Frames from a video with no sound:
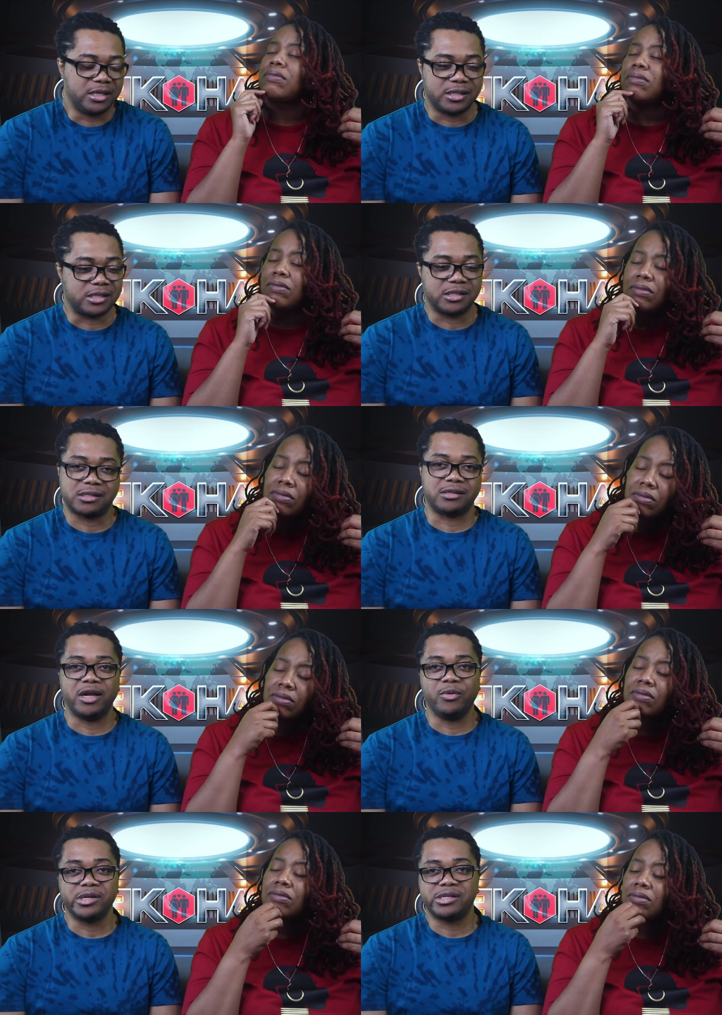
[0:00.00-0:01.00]
Speaker 1: it's
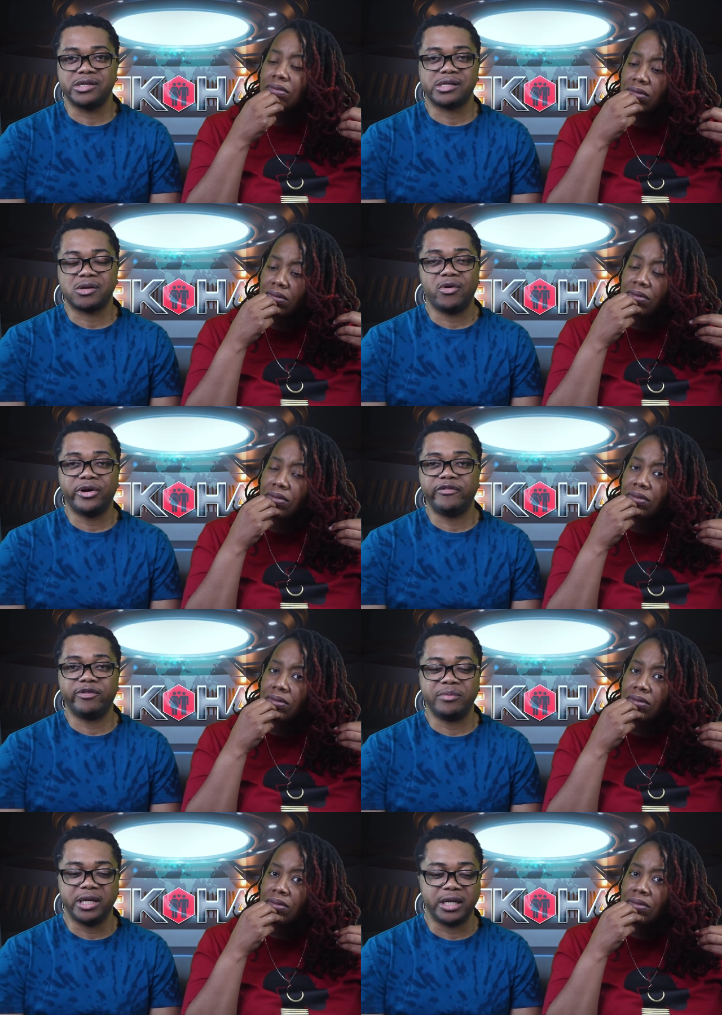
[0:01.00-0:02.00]
it was just corny
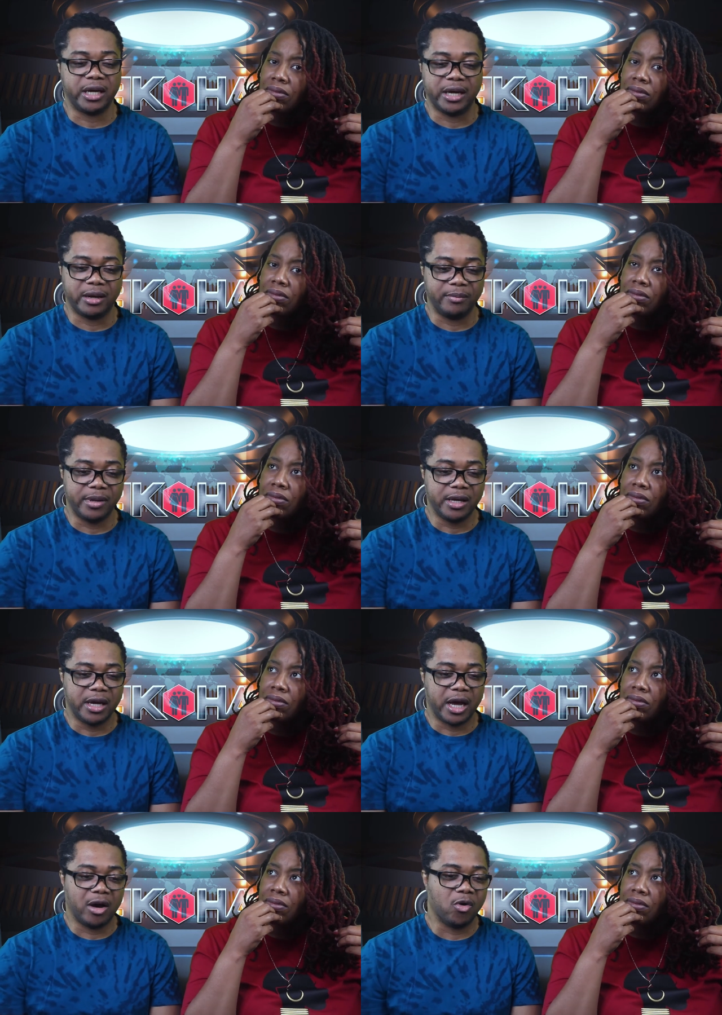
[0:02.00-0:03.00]
for me. Um,
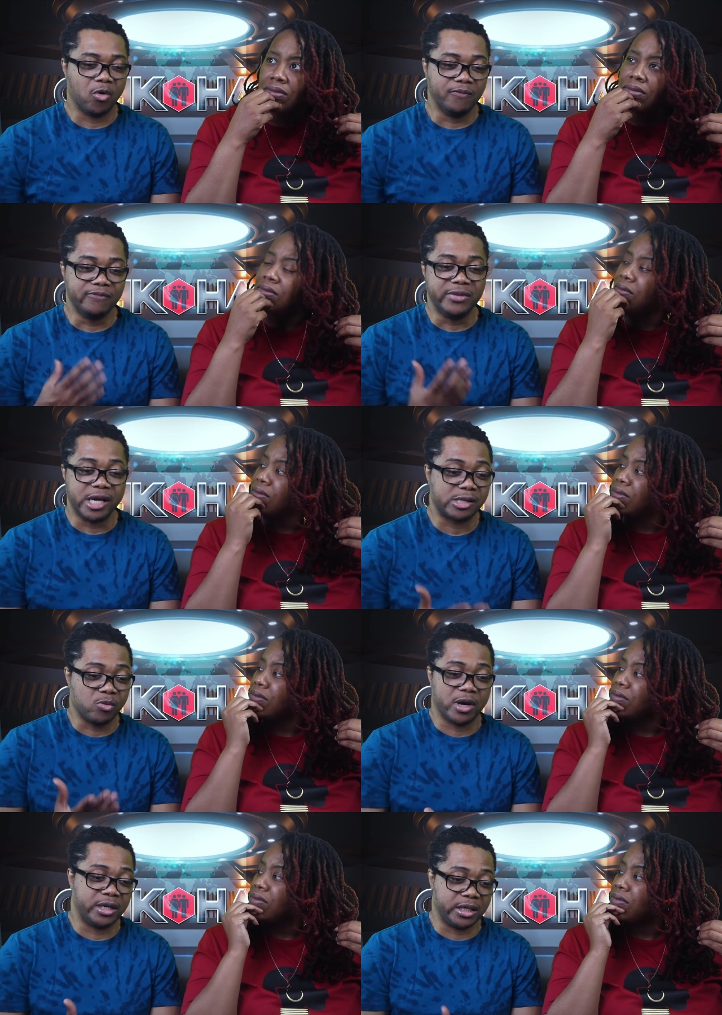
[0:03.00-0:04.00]
I hope this
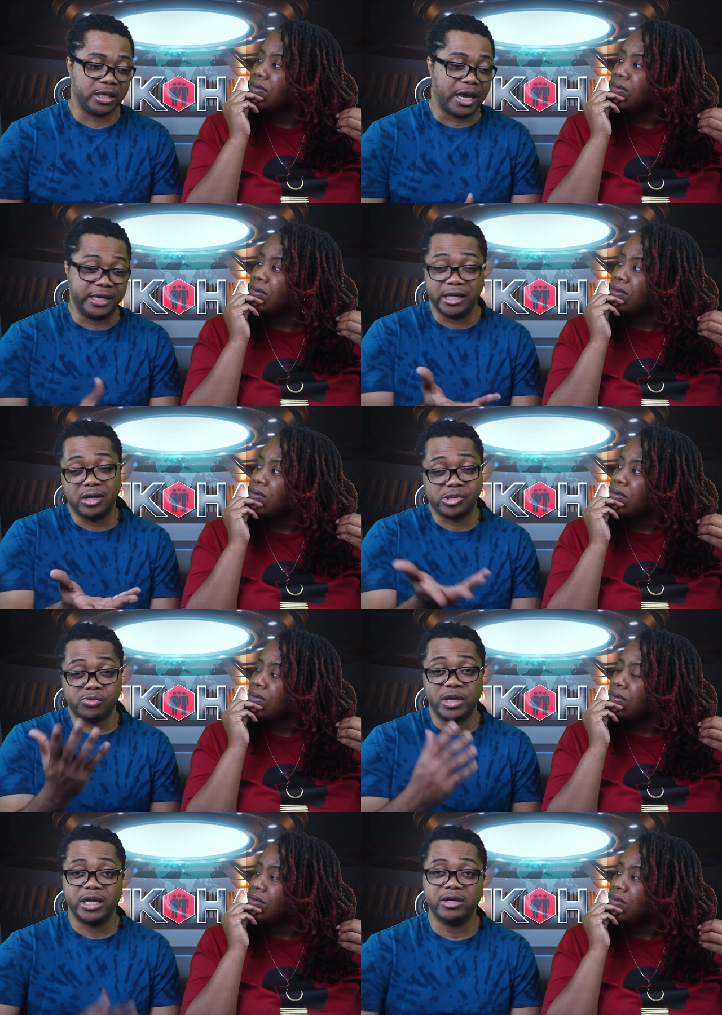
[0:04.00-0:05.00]
one and it
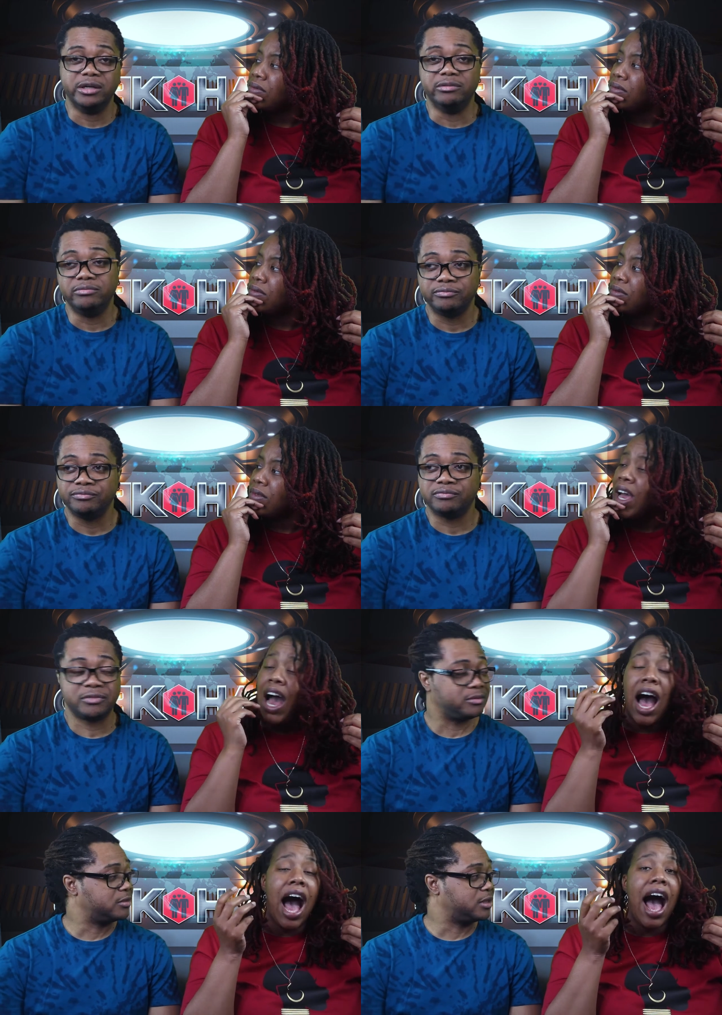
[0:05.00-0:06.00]
looks really good.
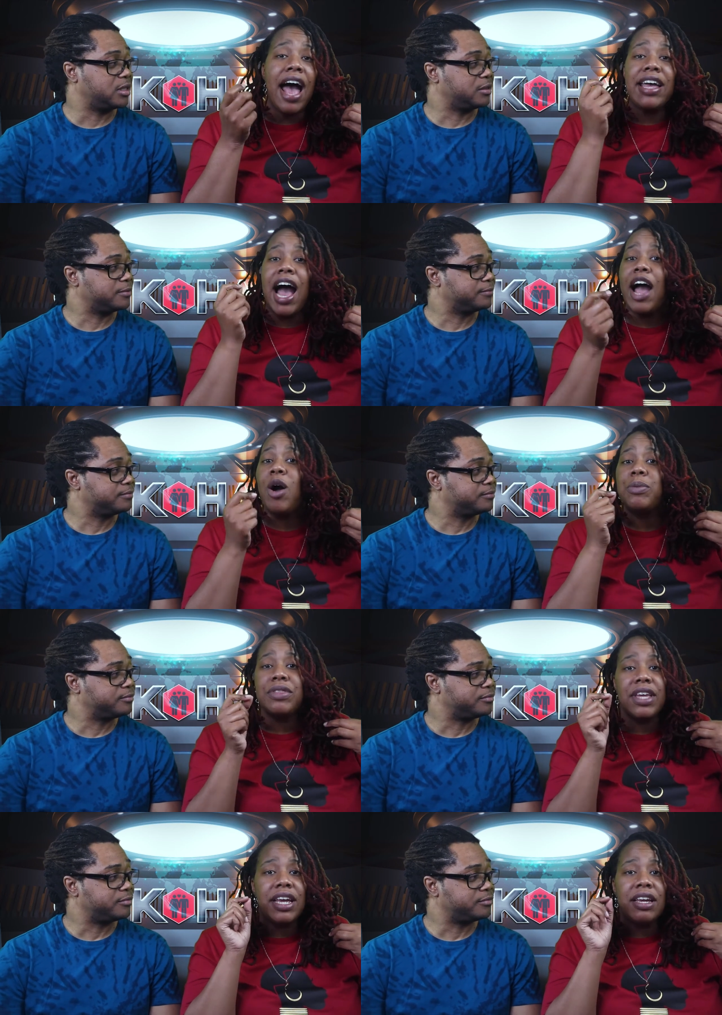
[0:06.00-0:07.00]
Speaker 2: I I hope
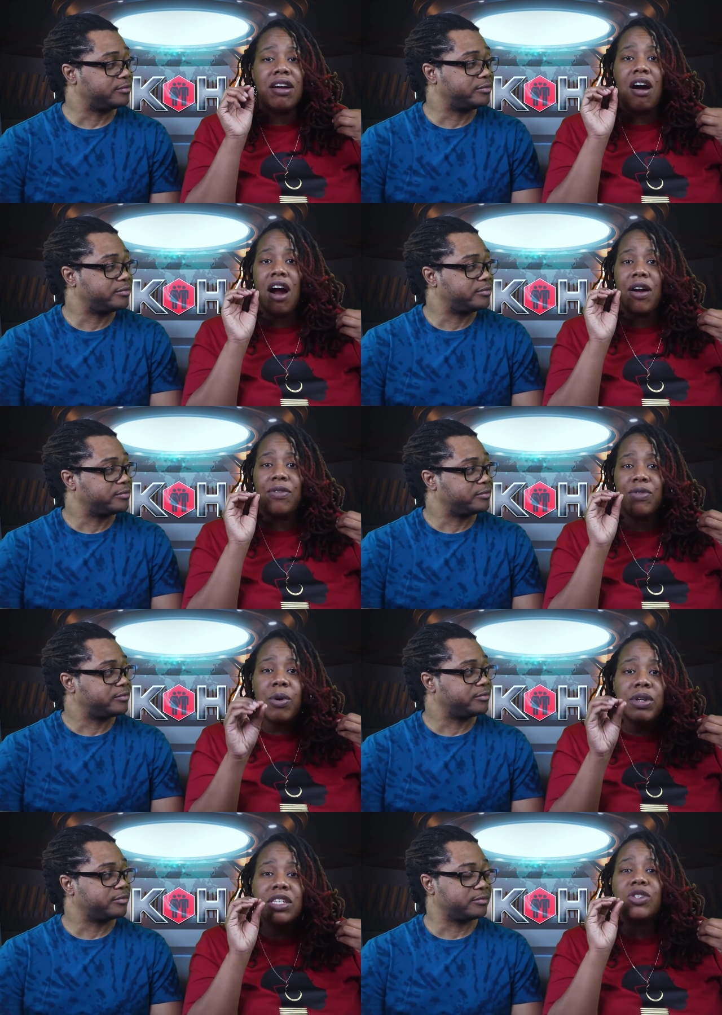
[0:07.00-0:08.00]
they are
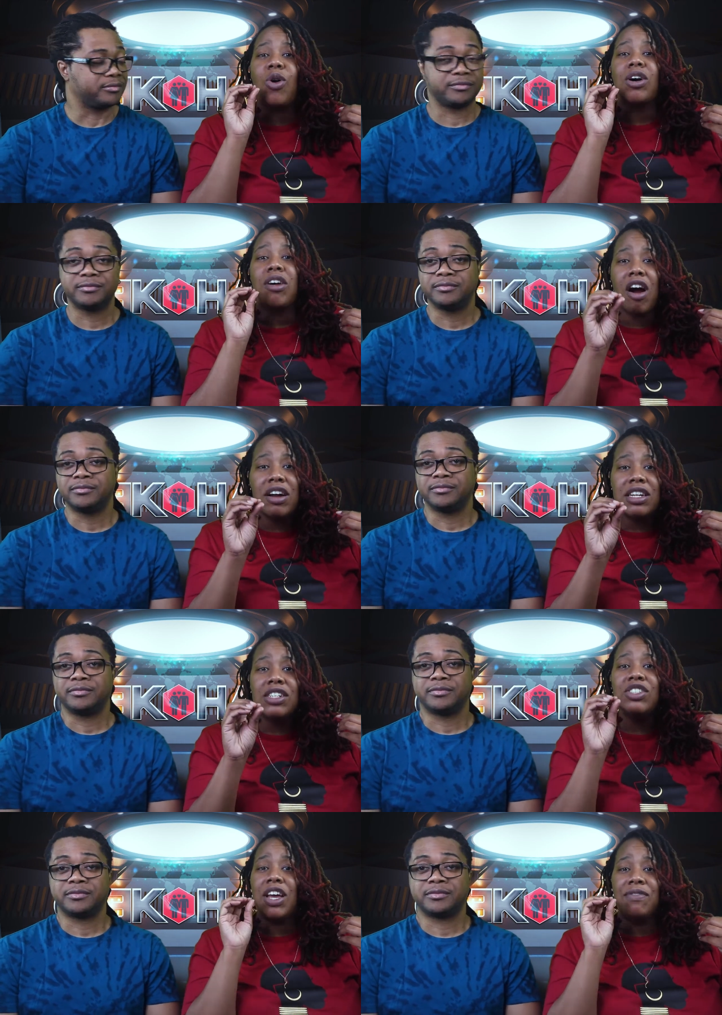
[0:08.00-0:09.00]
focused on
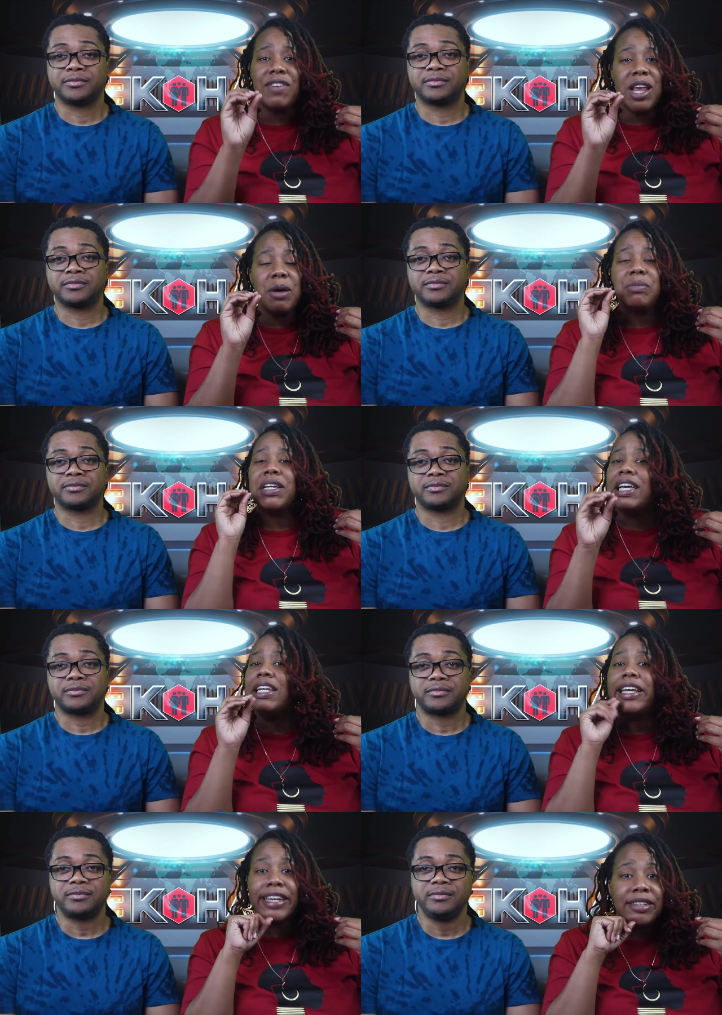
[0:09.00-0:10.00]
Carnage and Venom
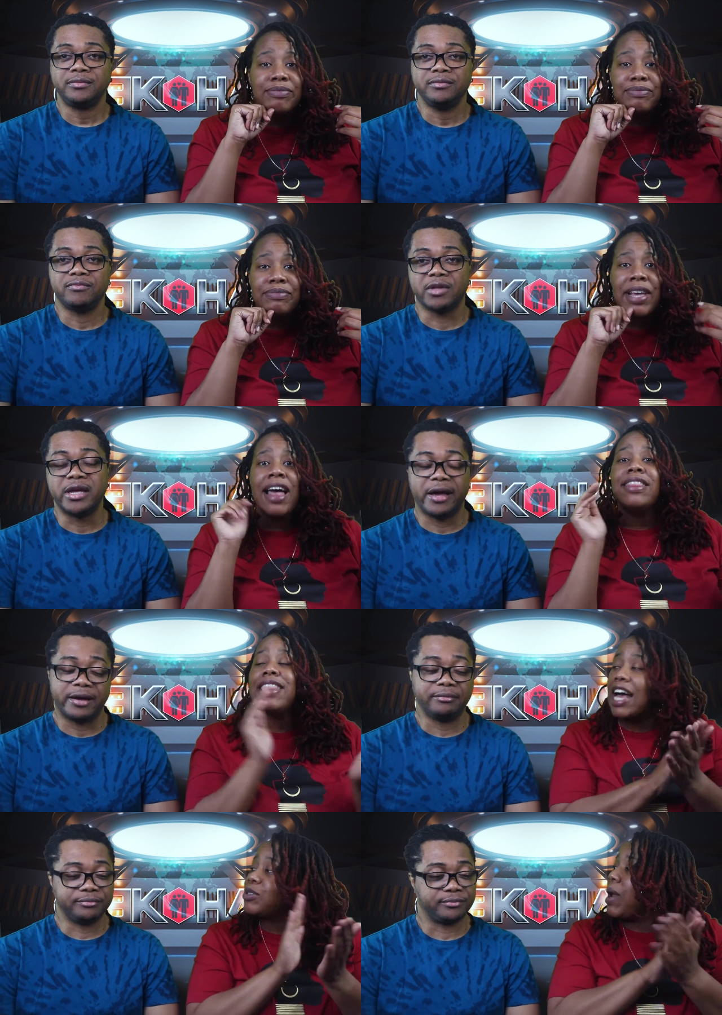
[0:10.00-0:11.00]
getting in.
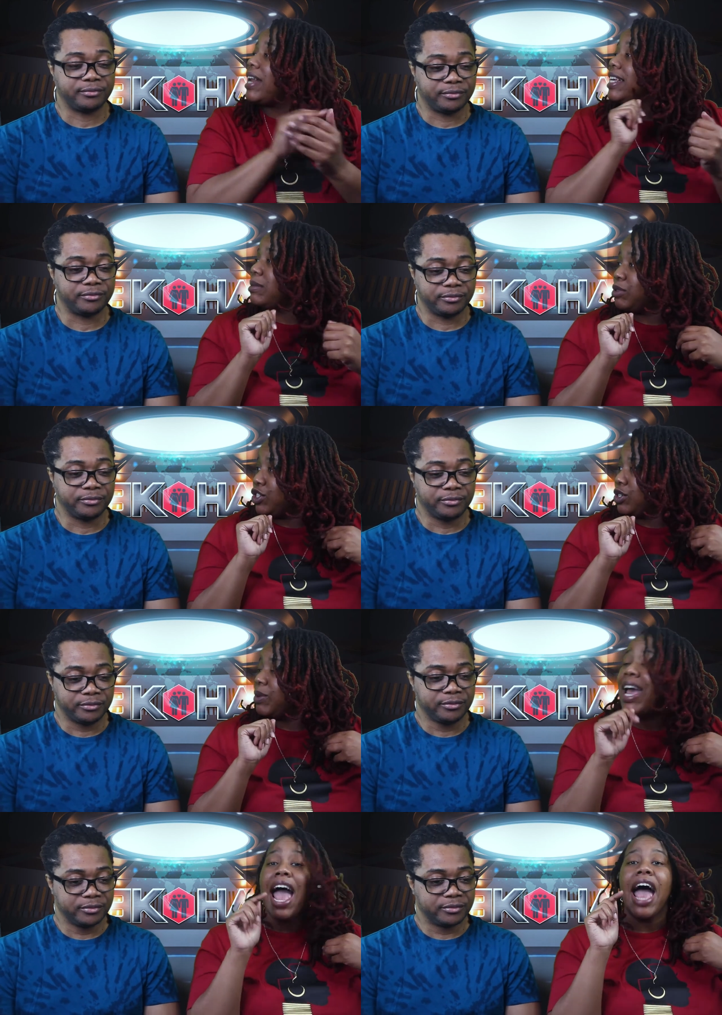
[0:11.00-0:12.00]
Yeah. That's what I need them to do.